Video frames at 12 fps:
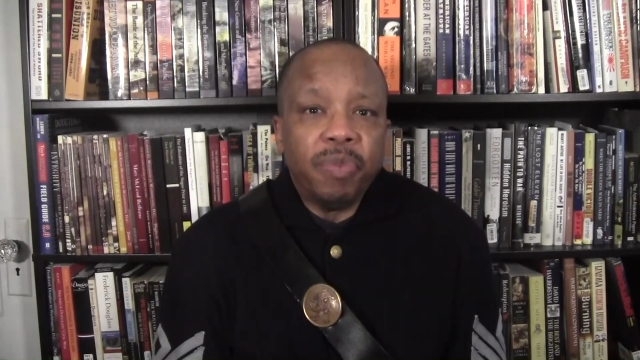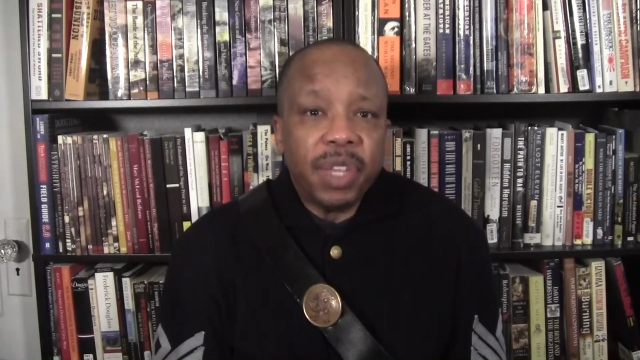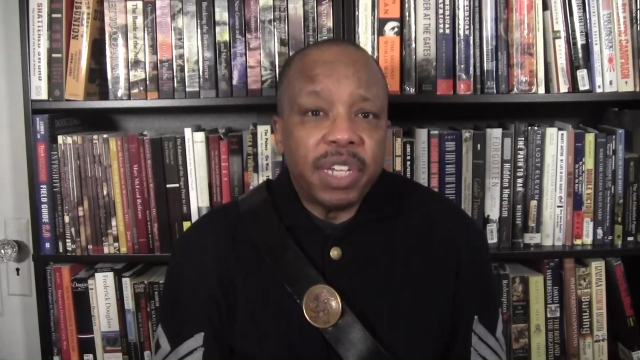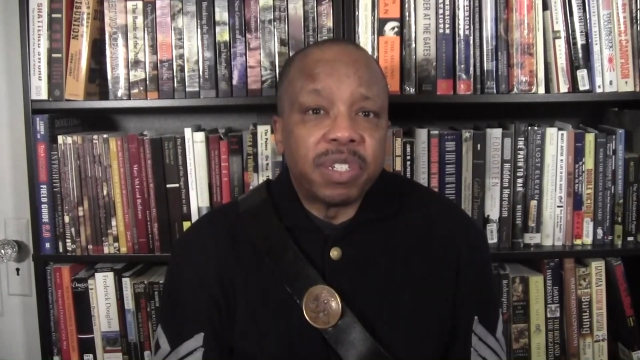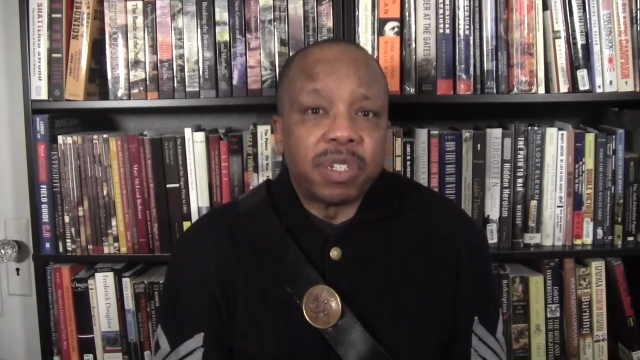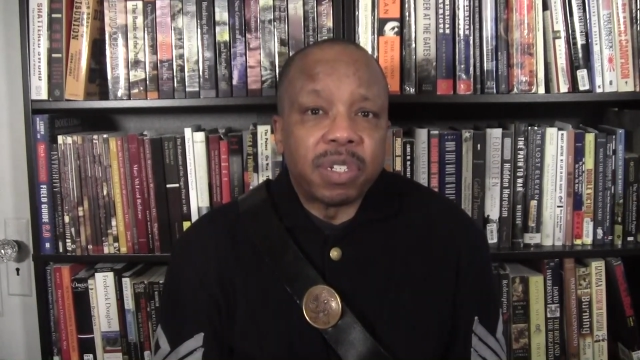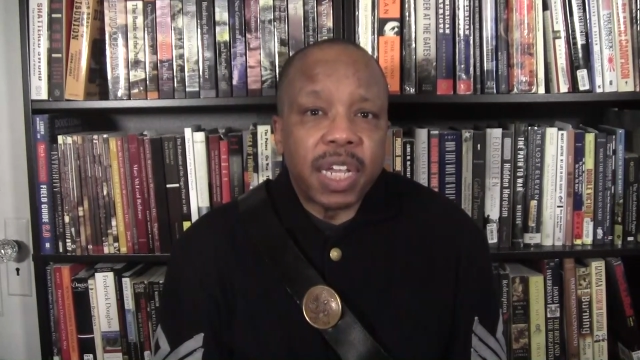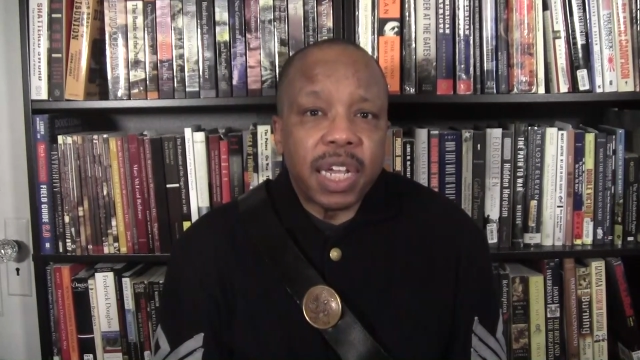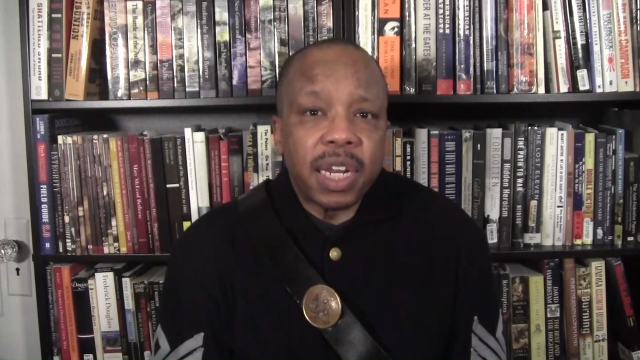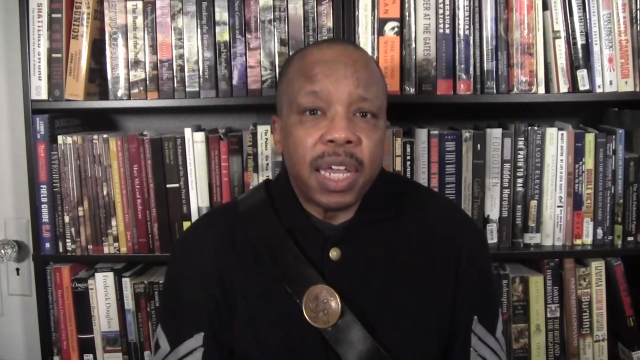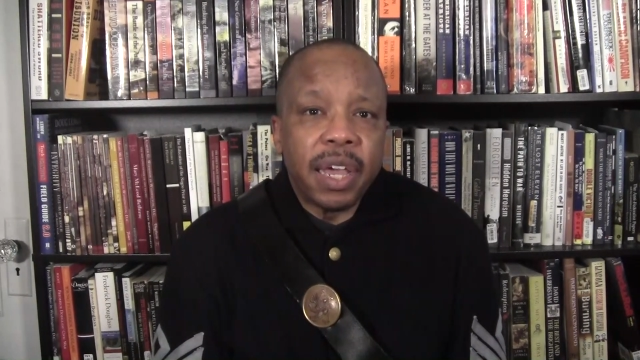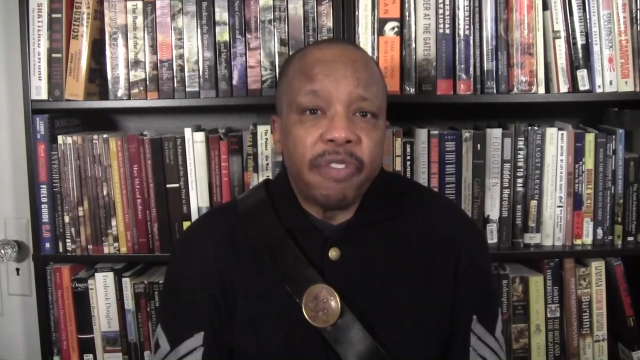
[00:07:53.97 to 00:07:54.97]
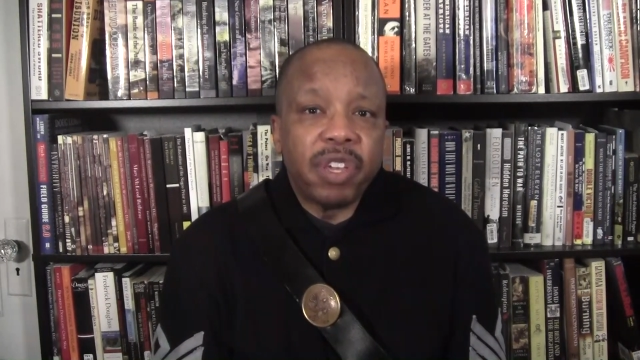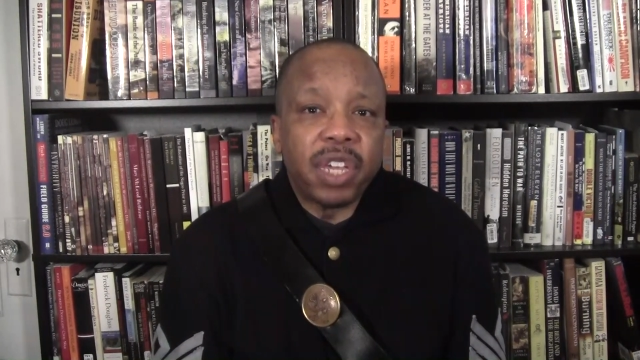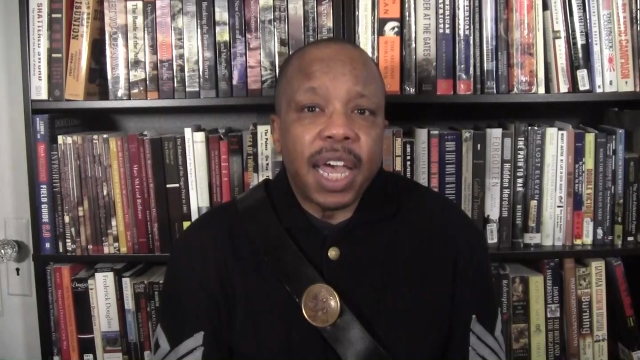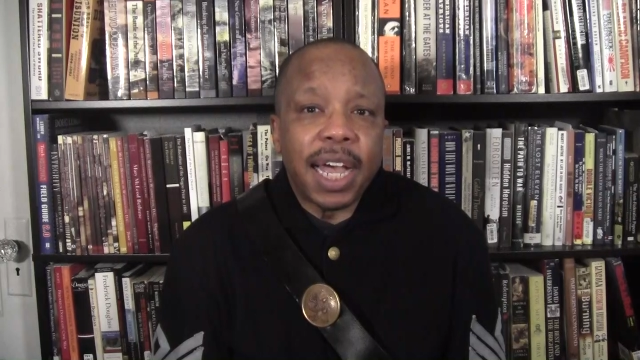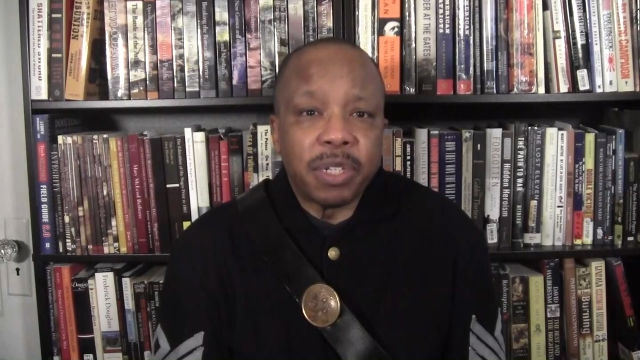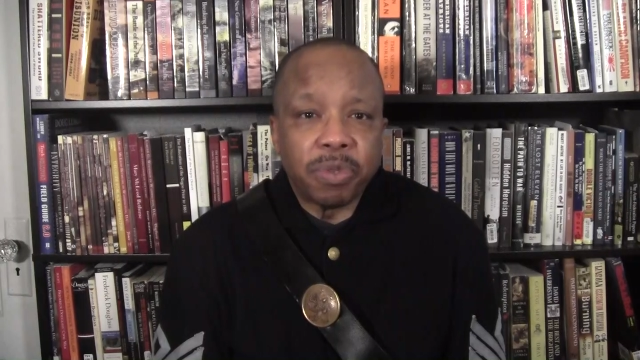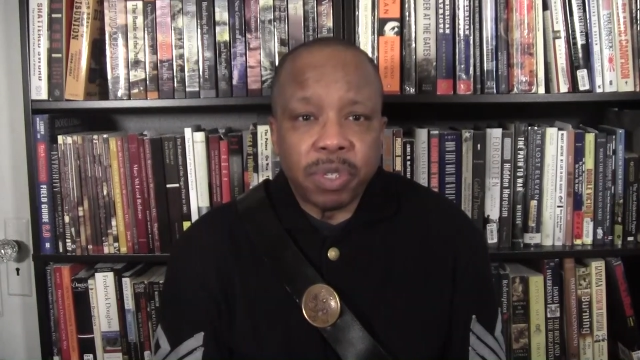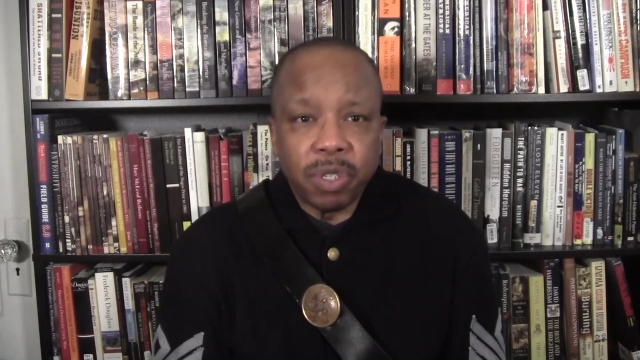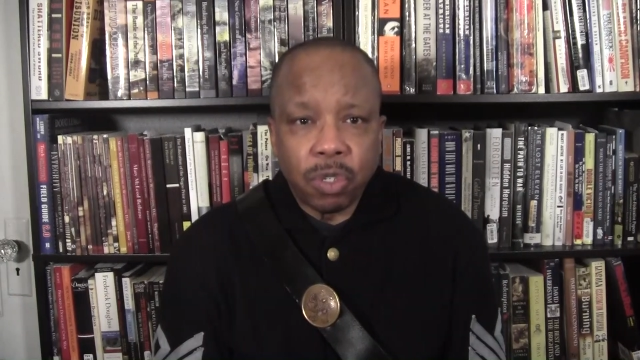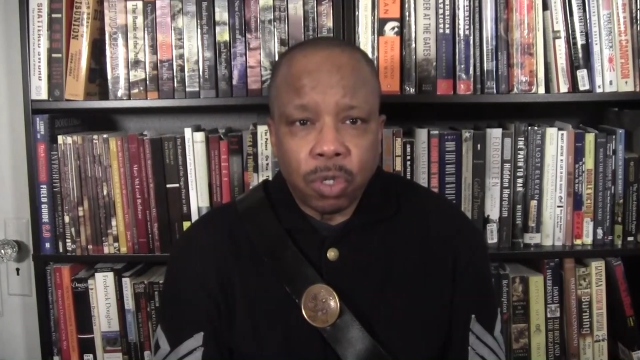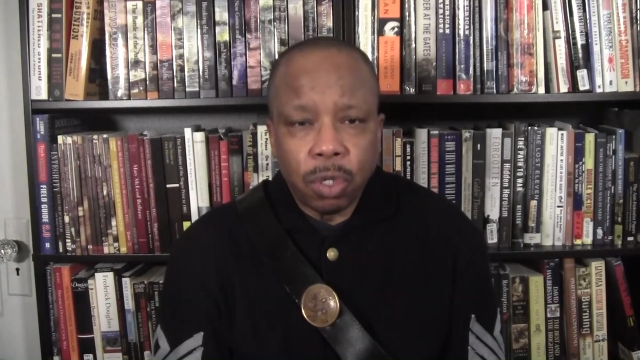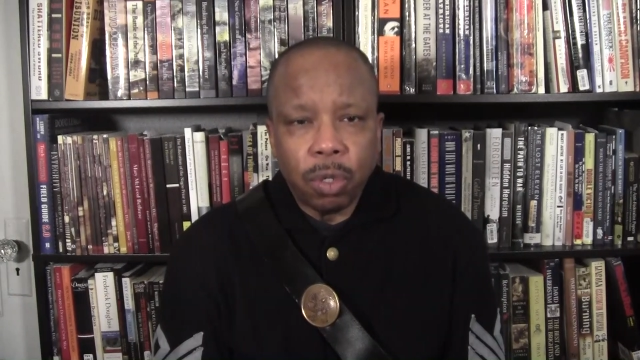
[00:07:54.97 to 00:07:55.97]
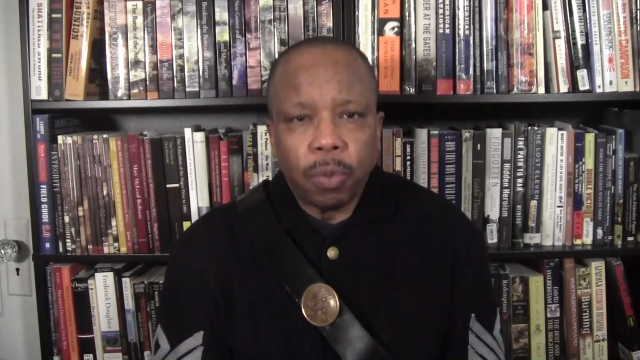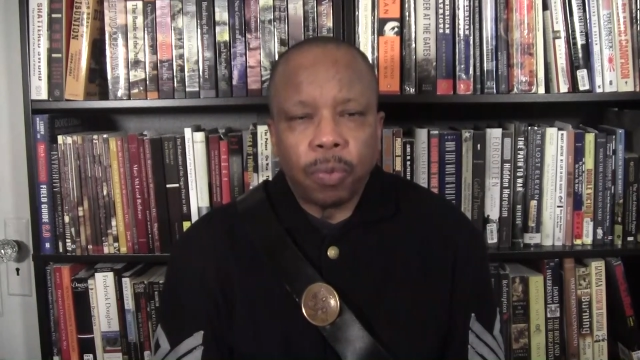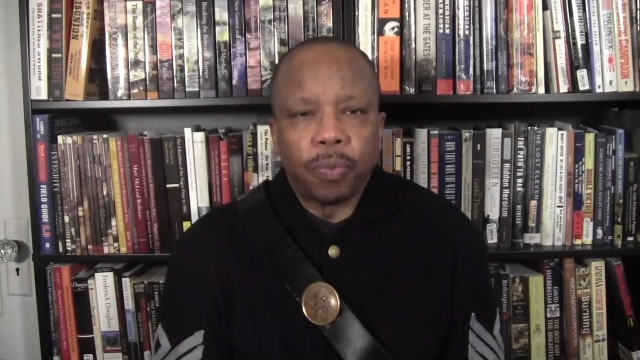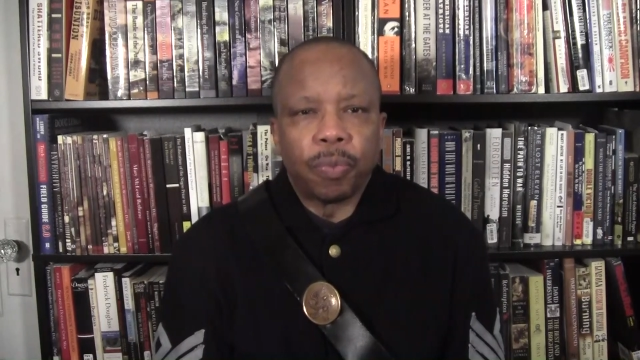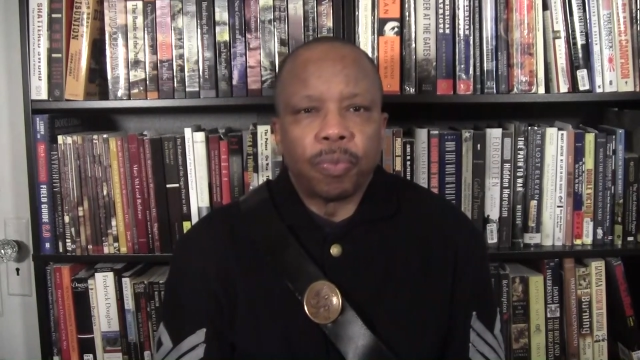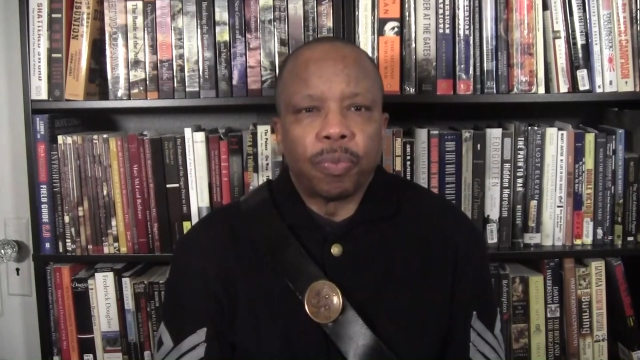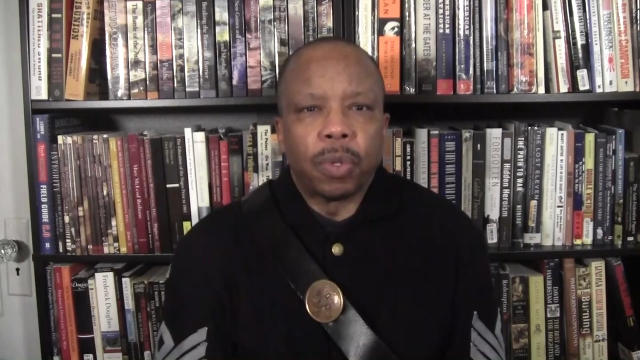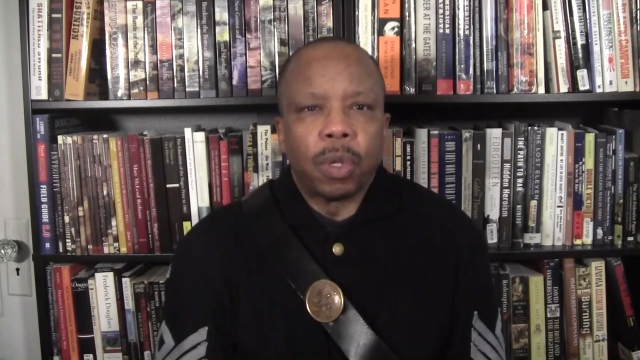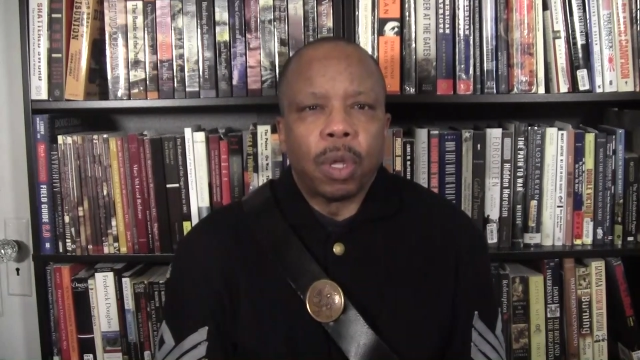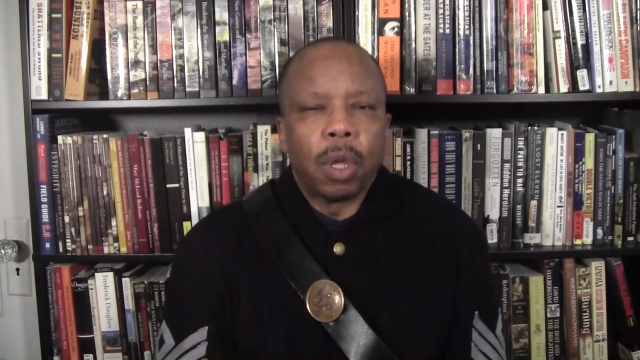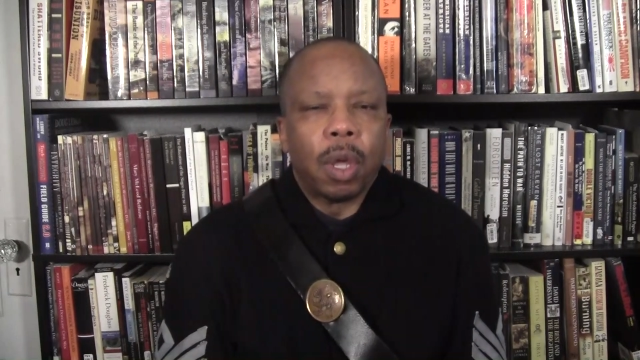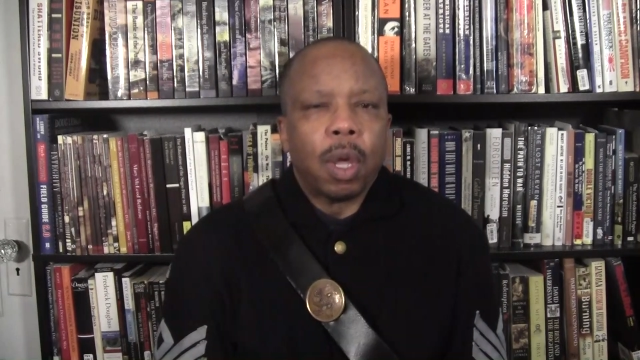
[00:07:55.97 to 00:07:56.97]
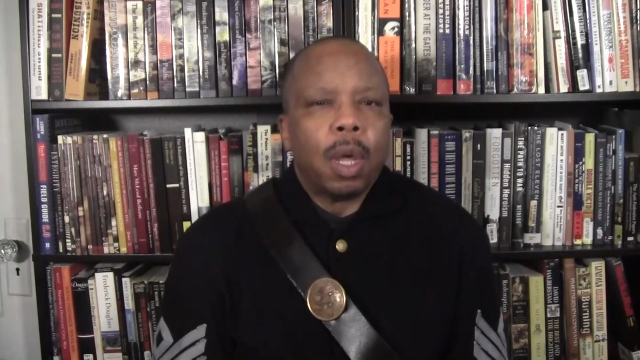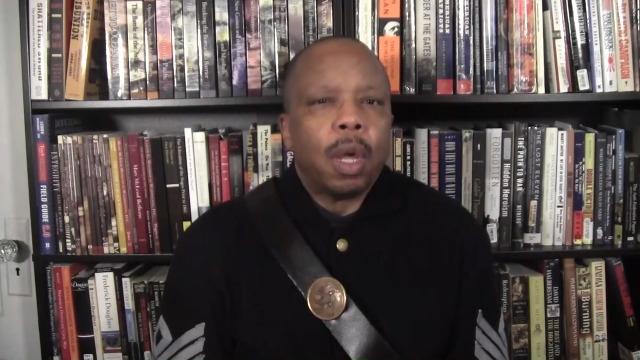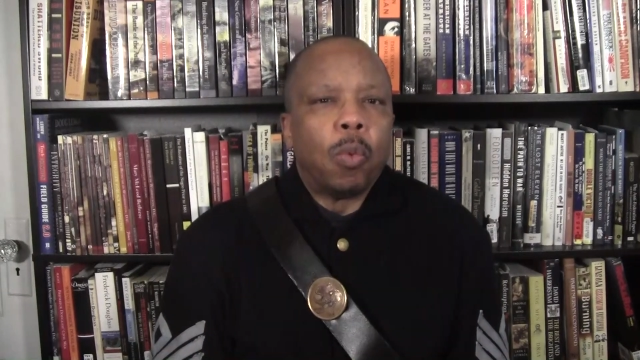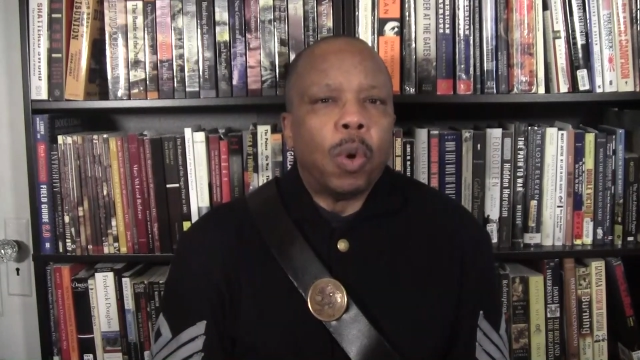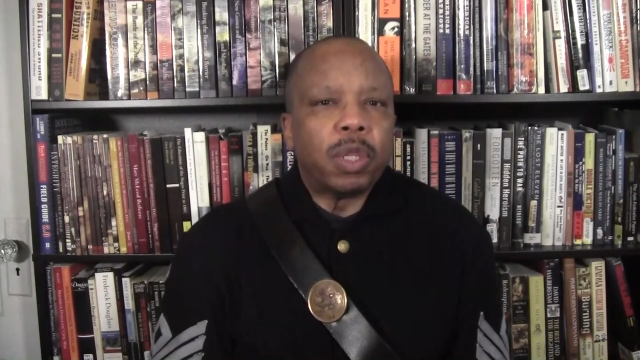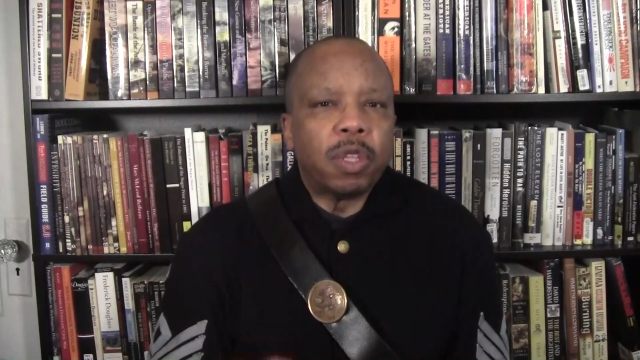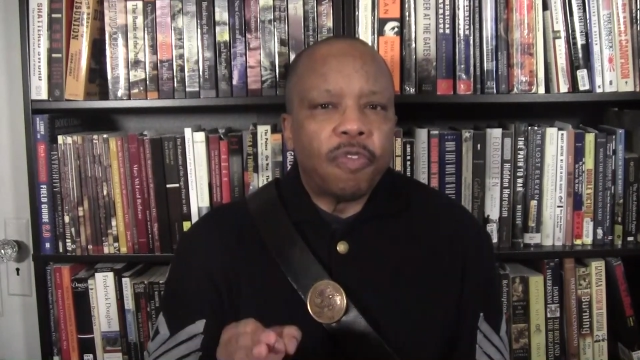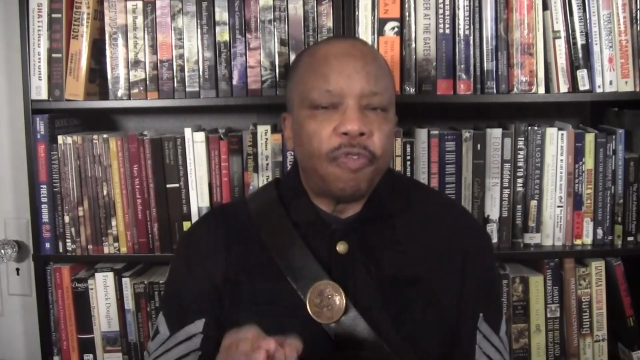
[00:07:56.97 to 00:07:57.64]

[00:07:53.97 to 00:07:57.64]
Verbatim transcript: they sustained heavy casualties too. What the